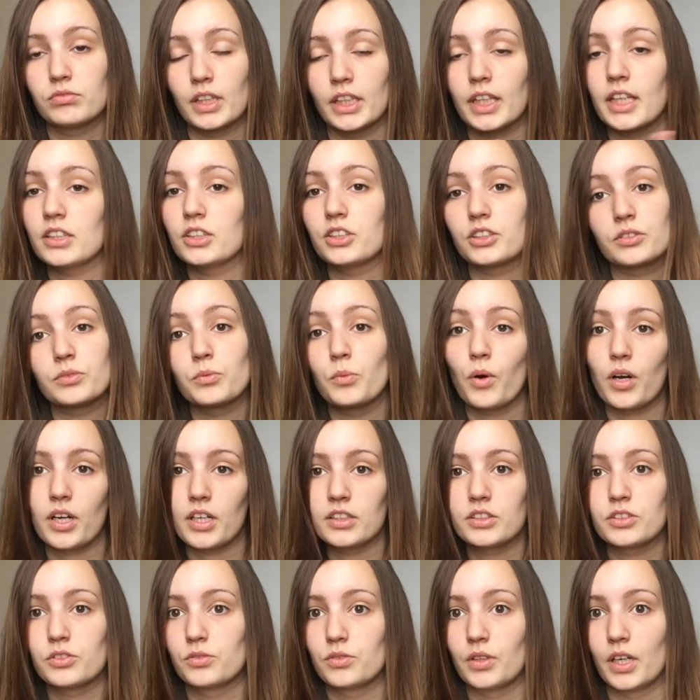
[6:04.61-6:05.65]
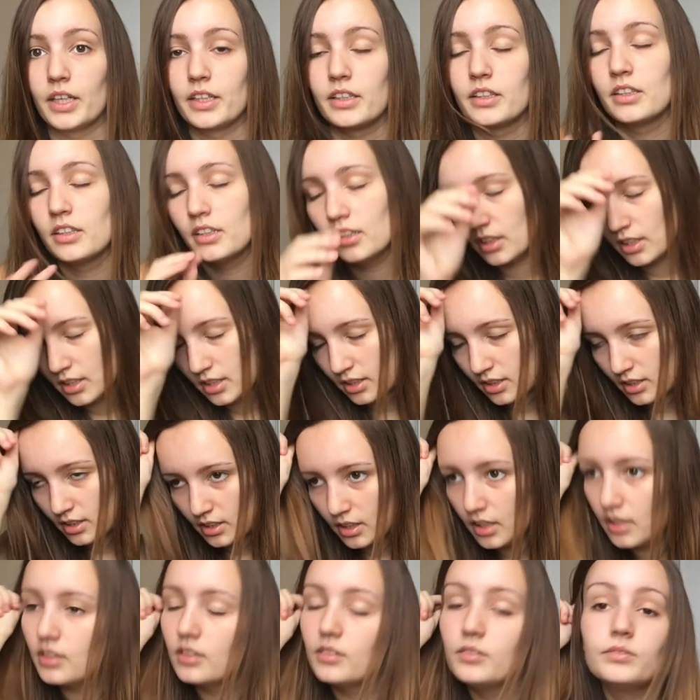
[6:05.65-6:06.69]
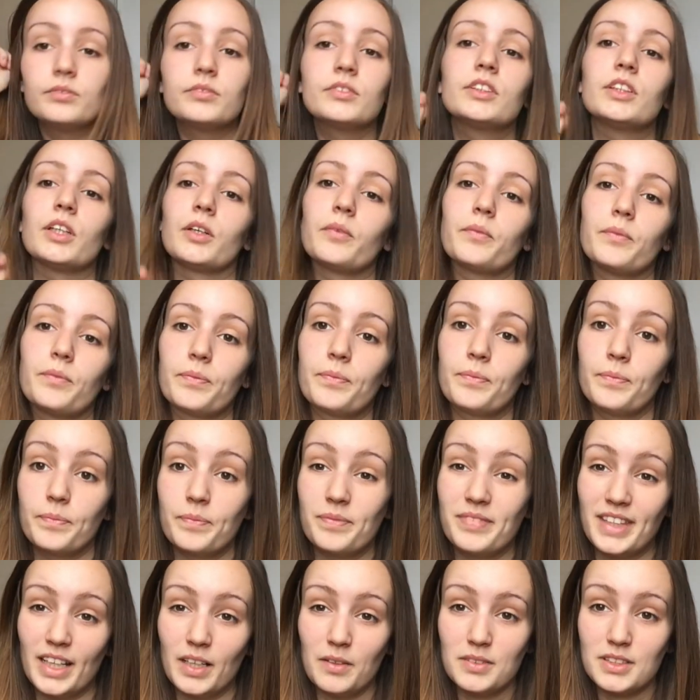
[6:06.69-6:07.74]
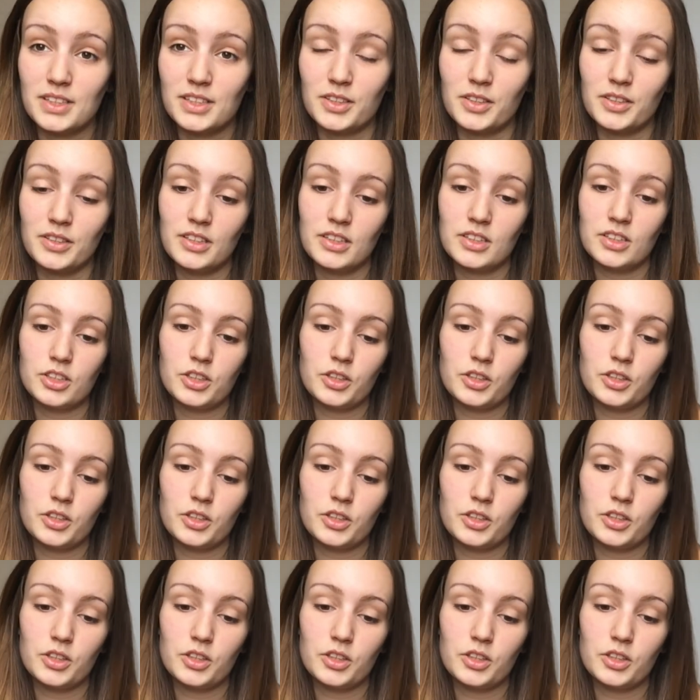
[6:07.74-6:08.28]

Like I just wanted to run. So that was good.